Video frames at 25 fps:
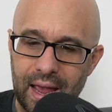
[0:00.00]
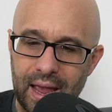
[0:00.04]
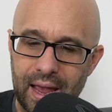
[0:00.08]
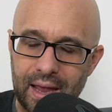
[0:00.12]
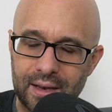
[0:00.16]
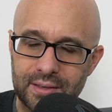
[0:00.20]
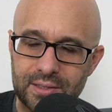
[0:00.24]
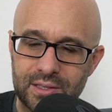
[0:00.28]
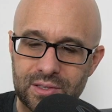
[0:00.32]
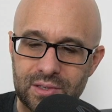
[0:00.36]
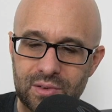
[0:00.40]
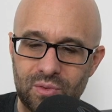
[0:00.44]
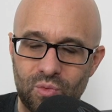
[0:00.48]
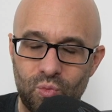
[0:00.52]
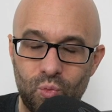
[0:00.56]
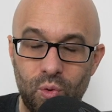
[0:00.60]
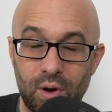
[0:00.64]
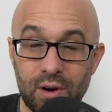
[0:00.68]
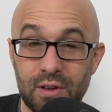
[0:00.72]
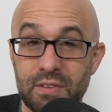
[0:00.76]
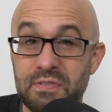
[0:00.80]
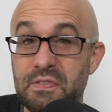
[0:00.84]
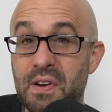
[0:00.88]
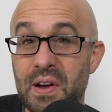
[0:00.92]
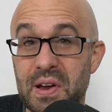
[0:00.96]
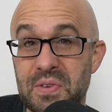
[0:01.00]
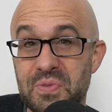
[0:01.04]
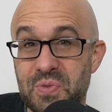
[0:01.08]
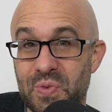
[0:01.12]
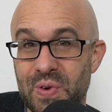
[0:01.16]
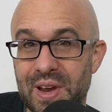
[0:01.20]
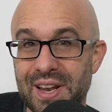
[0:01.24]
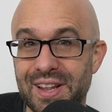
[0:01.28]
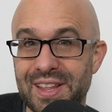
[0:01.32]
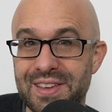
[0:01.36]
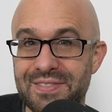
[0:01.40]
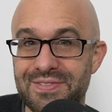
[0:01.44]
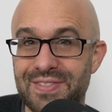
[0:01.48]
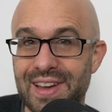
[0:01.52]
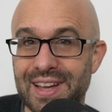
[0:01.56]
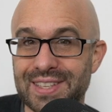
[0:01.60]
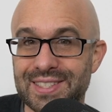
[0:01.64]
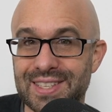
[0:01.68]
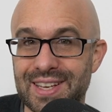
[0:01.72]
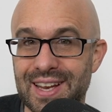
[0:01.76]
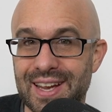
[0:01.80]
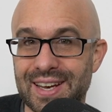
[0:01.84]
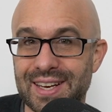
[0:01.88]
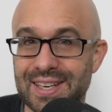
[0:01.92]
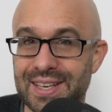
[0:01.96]
And what I find really
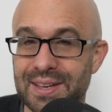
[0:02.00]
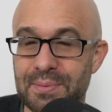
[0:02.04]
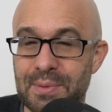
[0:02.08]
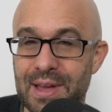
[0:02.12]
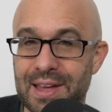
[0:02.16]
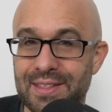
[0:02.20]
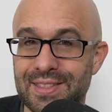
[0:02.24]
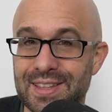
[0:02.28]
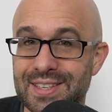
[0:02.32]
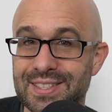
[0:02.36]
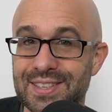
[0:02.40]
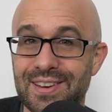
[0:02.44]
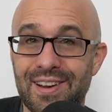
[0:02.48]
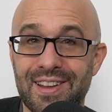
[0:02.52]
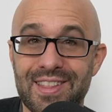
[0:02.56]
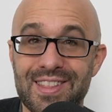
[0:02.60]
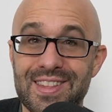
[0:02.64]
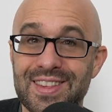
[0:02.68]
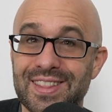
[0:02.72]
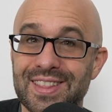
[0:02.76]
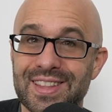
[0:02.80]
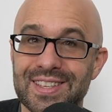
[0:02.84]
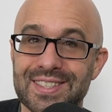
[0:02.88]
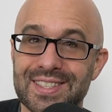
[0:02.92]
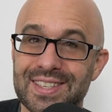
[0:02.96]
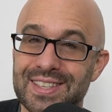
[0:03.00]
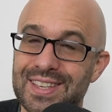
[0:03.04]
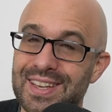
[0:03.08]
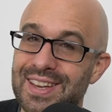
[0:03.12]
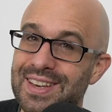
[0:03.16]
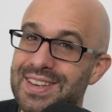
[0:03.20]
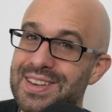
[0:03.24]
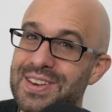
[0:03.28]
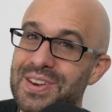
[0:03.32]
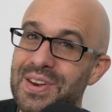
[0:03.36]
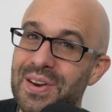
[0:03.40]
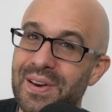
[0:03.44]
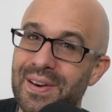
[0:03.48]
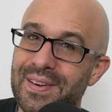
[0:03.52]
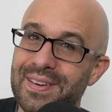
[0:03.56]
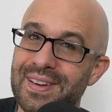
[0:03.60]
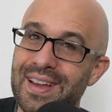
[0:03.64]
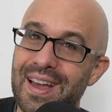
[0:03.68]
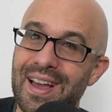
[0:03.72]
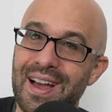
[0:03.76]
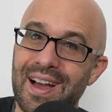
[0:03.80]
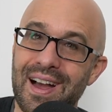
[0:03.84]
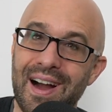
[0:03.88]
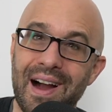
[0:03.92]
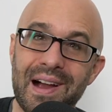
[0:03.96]
fascinating about this, and I think this,
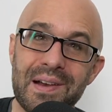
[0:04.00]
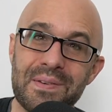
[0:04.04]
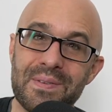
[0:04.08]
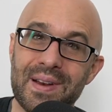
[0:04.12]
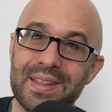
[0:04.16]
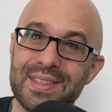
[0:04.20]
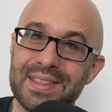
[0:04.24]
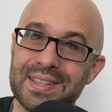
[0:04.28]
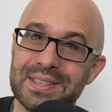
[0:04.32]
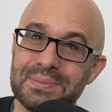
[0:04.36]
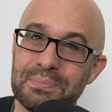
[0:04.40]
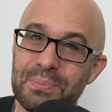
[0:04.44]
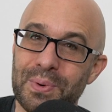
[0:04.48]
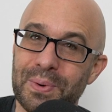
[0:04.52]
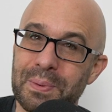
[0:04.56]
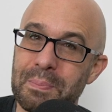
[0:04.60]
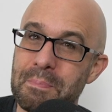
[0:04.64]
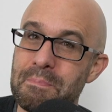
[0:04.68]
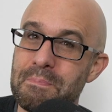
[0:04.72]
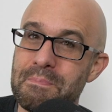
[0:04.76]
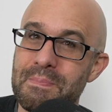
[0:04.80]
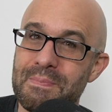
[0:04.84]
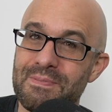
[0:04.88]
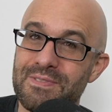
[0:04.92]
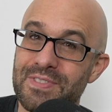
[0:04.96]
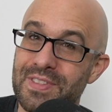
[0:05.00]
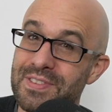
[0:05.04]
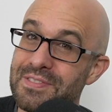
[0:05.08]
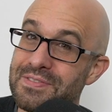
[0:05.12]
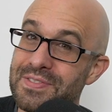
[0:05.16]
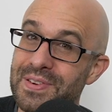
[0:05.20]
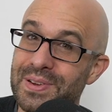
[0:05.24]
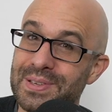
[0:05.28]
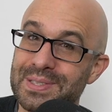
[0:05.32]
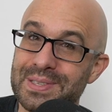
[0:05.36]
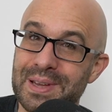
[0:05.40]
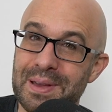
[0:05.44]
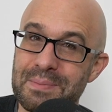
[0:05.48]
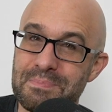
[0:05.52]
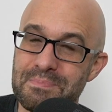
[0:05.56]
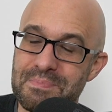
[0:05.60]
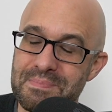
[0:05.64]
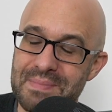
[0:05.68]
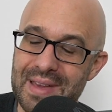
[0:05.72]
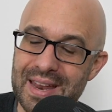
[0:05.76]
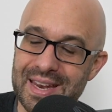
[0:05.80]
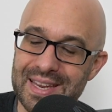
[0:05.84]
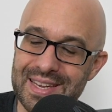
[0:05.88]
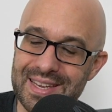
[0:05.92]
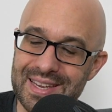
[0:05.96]
I read this book for the first time
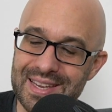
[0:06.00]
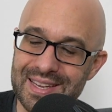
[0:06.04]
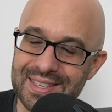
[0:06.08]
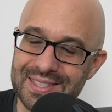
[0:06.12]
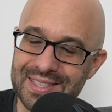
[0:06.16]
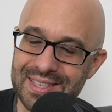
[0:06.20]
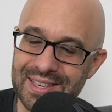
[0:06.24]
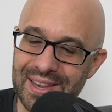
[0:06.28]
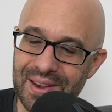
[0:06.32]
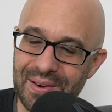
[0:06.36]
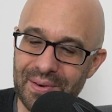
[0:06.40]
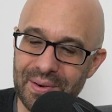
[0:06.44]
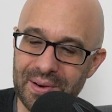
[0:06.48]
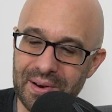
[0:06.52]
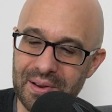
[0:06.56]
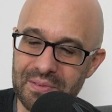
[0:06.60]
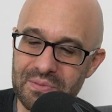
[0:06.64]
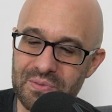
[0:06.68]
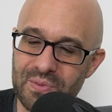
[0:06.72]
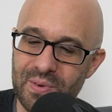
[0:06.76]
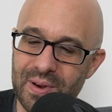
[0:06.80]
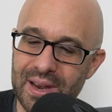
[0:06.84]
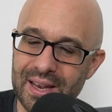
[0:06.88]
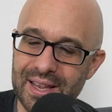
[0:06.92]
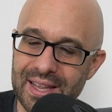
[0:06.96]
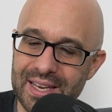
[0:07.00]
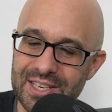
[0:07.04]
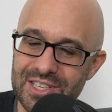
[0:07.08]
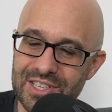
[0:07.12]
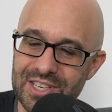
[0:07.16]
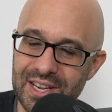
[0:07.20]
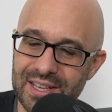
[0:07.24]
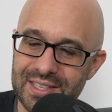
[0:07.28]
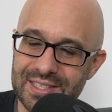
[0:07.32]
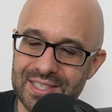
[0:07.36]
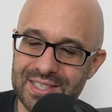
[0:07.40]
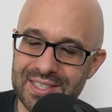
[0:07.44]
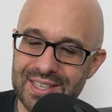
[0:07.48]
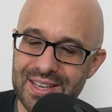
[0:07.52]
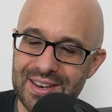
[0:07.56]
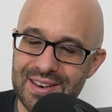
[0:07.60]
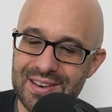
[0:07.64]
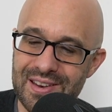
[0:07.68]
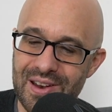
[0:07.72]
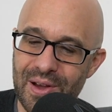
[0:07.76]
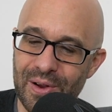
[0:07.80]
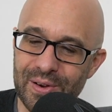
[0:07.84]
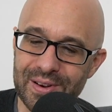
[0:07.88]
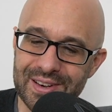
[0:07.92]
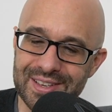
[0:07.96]
many years ago, and I've really just
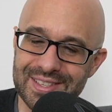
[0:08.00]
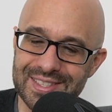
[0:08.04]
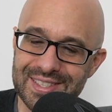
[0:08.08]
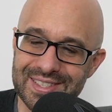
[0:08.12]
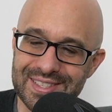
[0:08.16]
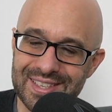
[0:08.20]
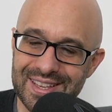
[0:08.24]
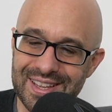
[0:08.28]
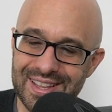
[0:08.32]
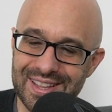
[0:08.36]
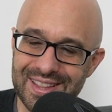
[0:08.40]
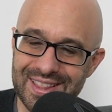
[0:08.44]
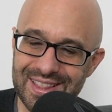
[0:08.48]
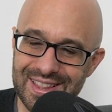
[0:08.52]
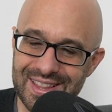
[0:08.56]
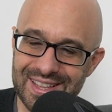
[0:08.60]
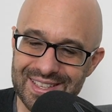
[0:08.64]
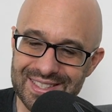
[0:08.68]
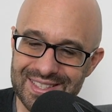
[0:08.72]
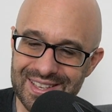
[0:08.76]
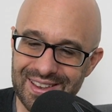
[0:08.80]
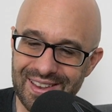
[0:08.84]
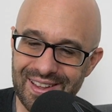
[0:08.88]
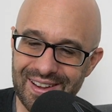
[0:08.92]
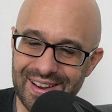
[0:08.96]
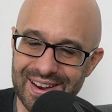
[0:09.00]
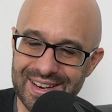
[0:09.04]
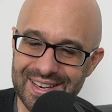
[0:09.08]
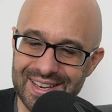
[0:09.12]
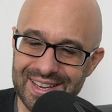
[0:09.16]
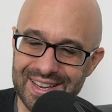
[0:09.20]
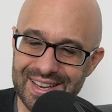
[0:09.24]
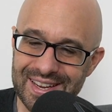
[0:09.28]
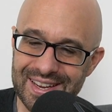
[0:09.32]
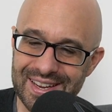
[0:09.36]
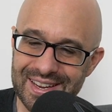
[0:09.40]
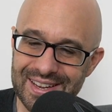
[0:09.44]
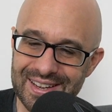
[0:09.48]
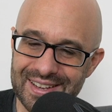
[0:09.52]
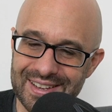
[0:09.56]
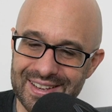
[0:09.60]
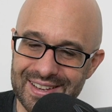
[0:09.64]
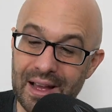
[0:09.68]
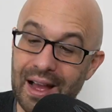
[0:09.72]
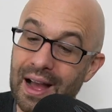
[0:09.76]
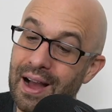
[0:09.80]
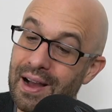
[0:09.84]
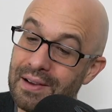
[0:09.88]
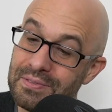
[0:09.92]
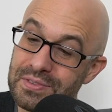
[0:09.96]
noticed this line here.
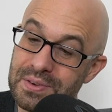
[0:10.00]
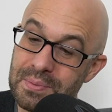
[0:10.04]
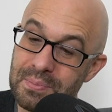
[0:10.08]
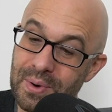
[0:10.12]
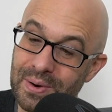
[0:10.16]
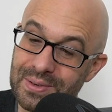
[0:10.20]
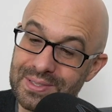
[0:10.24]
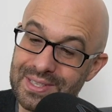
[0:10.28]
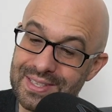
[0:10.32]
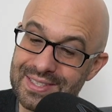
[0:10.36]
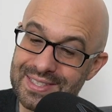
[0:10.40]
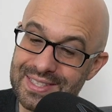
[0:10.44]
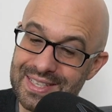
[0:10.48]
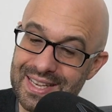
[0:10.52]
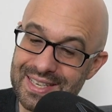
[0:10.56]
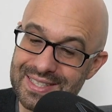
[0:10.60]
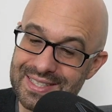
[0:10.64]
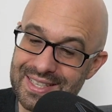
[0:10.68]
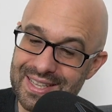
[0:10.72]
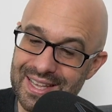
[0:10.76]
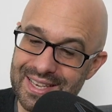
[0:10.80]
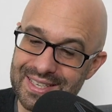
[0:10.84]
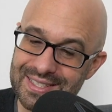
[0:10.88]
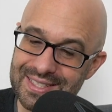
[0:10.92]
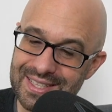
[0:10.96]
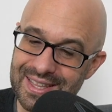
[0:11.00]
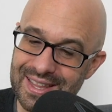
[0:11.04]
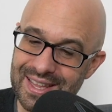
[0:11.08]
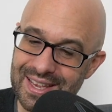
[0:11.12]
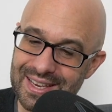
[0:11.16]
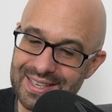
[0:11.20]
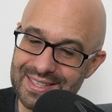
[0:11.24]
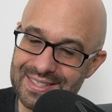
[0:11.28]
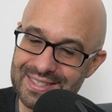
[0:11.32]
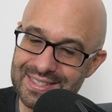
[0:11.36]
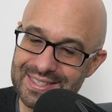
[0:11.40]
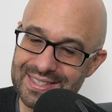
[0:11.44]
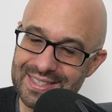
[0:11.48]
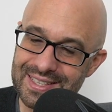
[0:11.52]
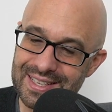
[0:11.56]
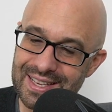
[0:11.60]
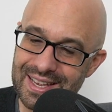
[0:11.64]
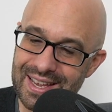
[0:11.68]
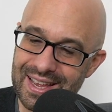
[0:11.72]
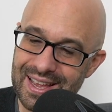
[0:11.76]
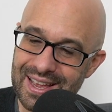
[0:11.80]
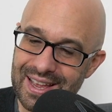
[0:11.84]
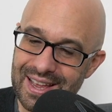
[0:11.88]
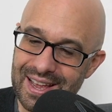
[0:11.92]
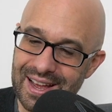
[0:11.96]
After Boxer says these things,
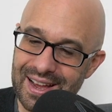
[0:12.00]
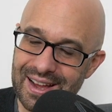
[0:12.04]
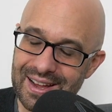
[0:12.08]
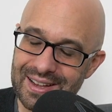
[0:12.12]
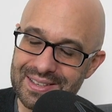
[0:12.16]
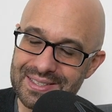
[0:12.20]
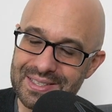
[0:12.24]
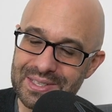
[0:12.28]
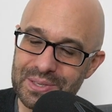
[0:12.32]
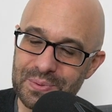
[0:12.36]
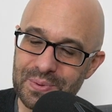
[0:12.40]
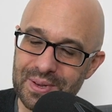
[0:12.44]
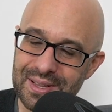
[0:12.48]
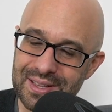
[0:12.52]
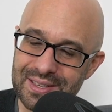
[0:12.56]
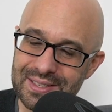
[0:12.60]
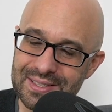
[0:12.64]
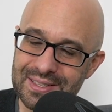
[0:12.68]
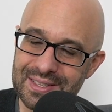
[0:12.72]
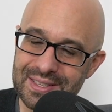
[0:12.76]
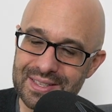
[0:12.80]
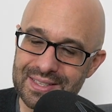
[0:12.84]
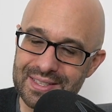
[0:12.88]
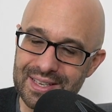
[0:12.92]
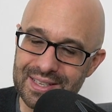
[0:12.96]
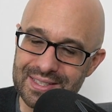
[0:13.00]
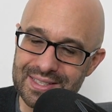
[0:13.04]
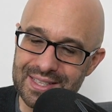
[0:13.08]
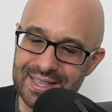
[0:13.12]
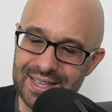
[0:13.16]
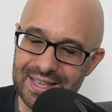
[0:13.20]
Squealer does